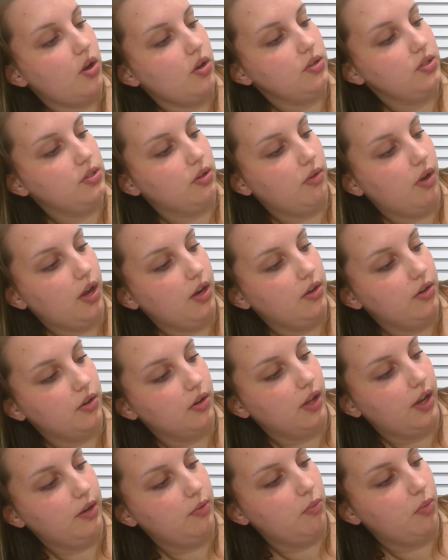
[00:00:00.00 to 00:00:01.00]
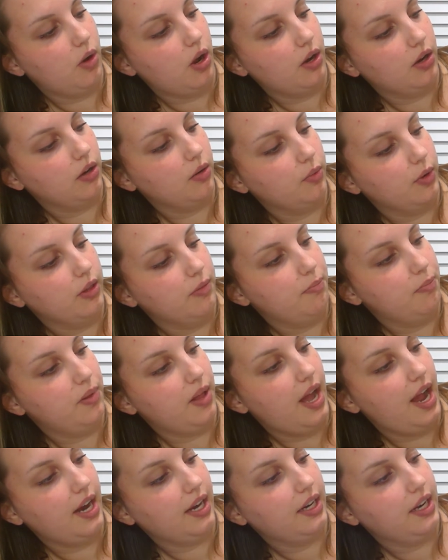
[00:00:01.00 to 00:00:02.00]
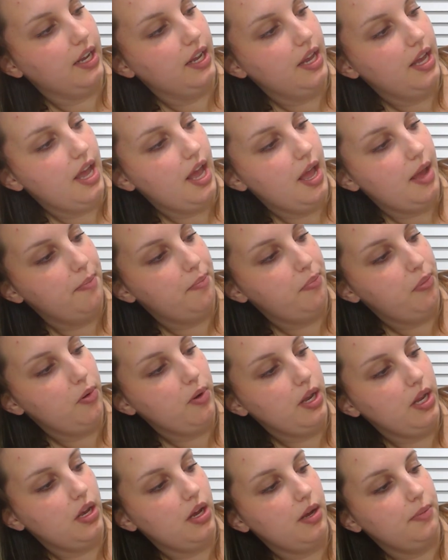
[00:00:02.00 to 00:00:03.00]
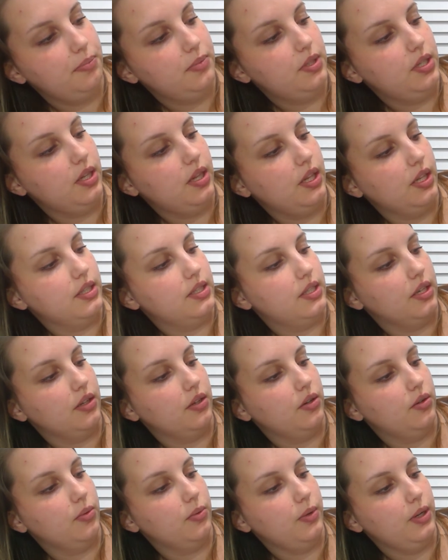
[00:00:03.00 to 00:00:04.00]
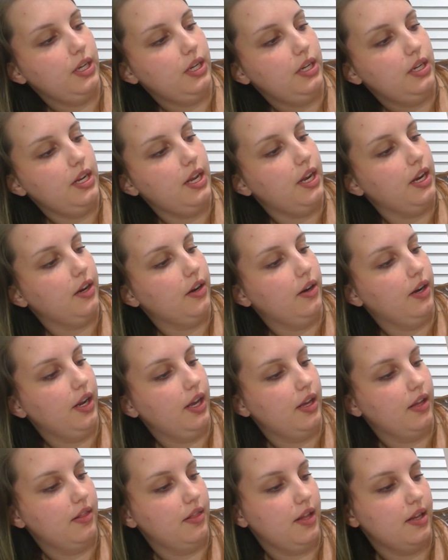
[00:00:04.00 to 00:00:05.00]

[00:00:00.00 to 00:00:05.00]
also underline water with black and point up to this green area.